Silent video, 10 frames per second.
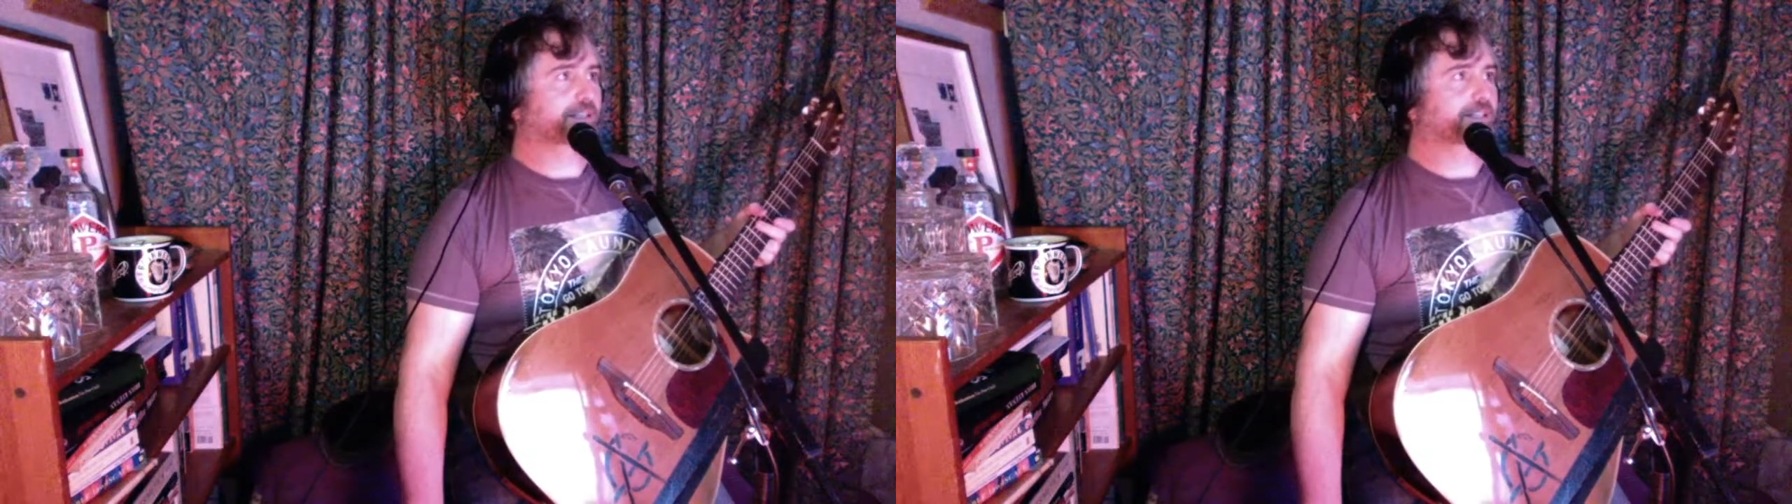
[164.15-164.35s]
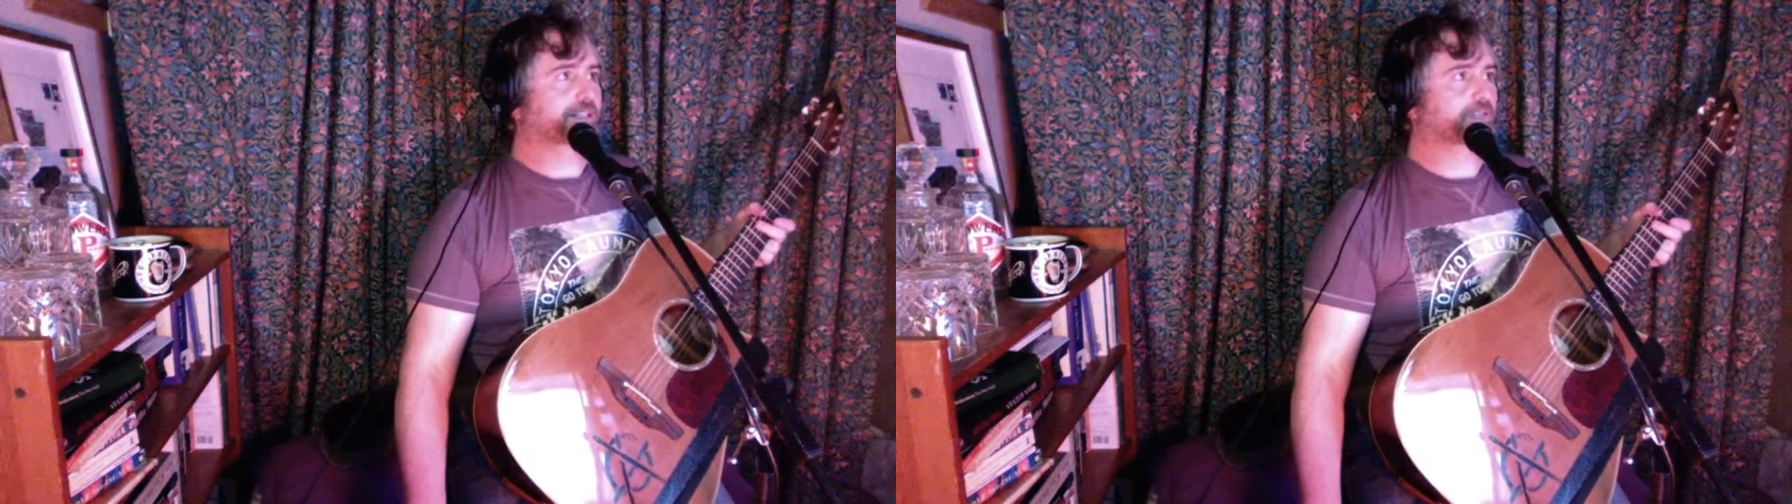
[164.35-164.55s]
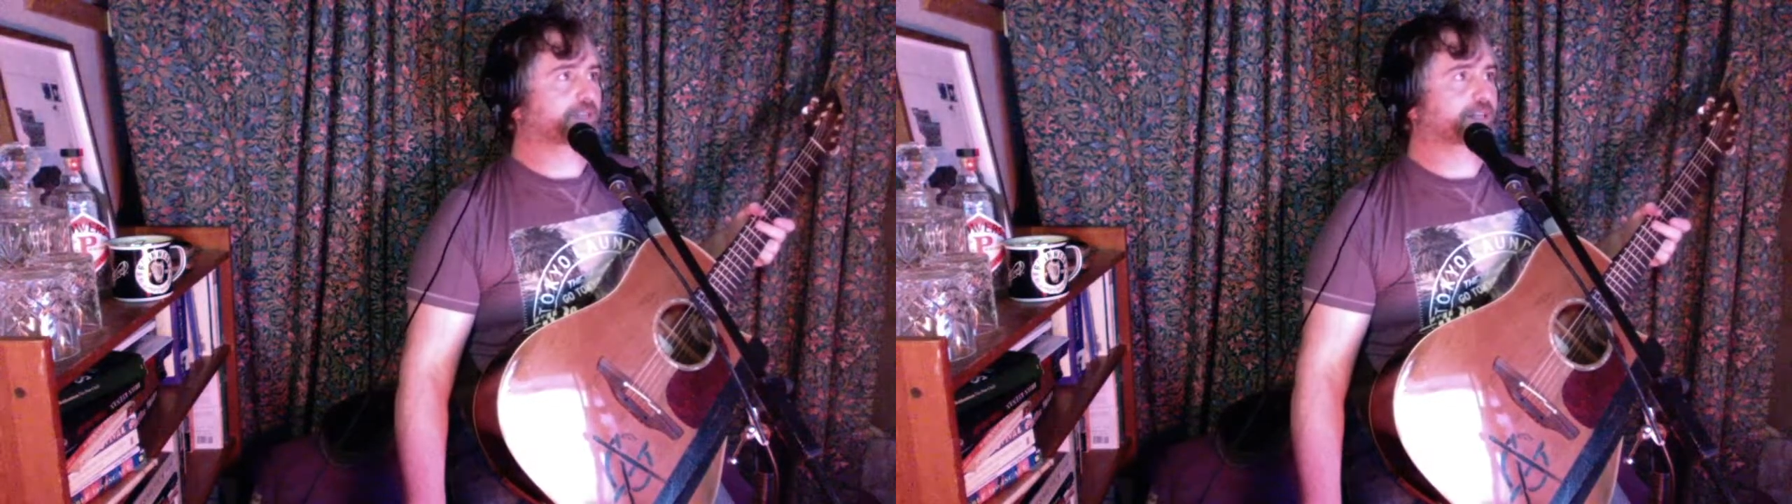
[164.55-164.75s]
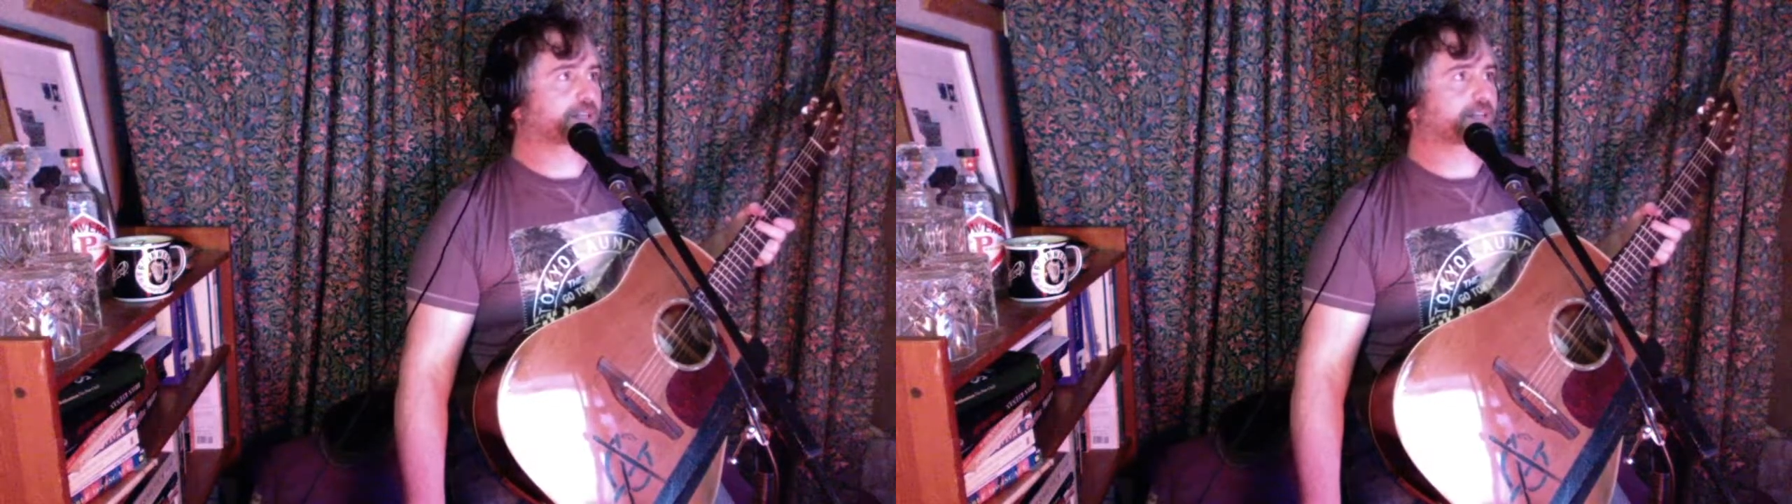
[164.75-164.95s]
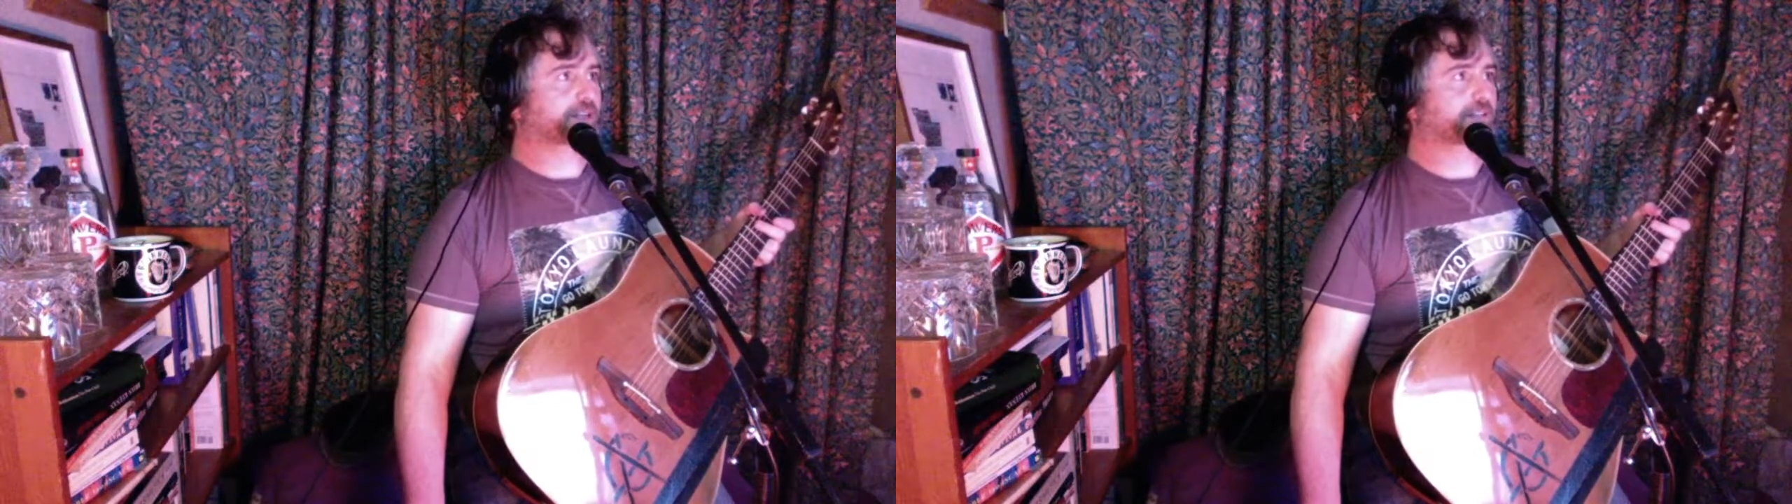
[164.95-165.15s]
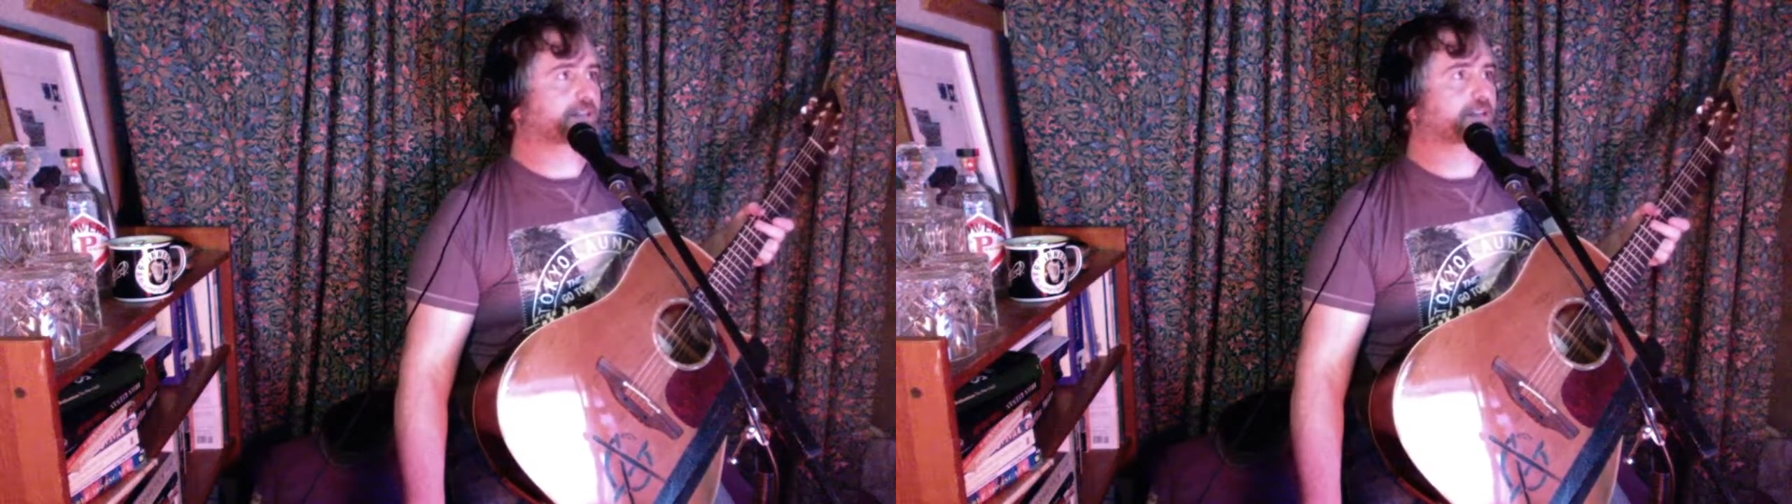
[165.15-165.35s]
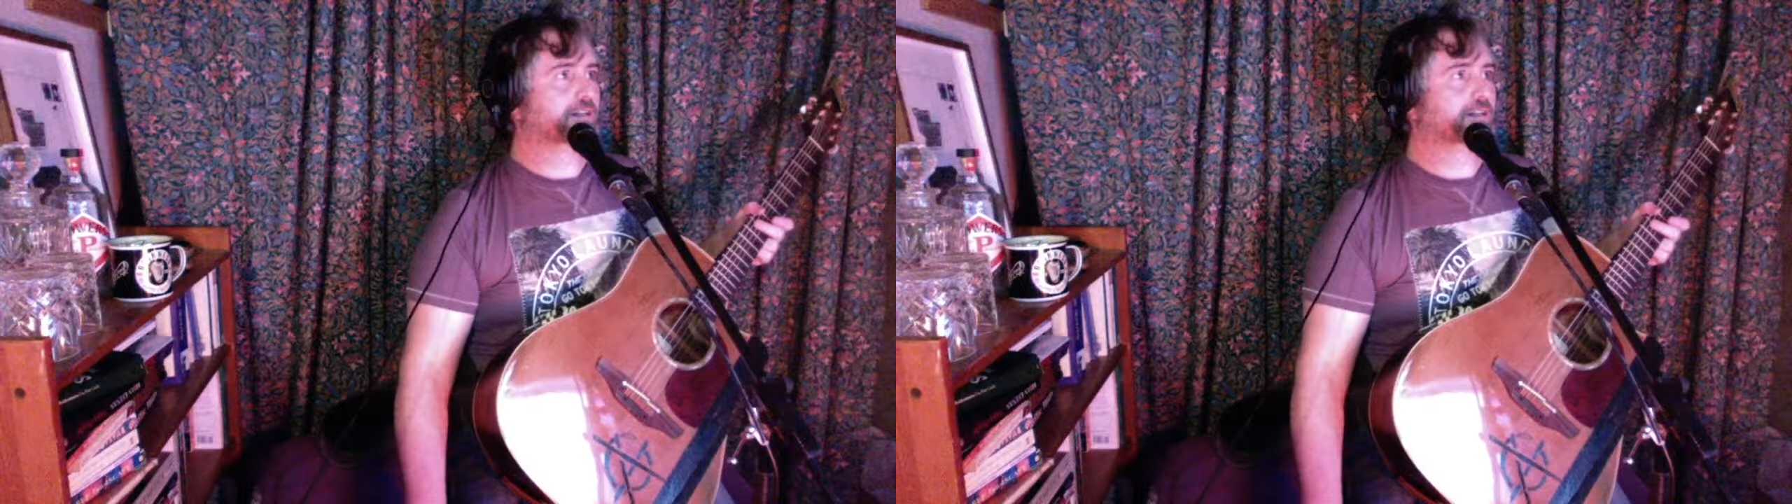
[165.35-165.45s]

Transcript: hiccups getting started.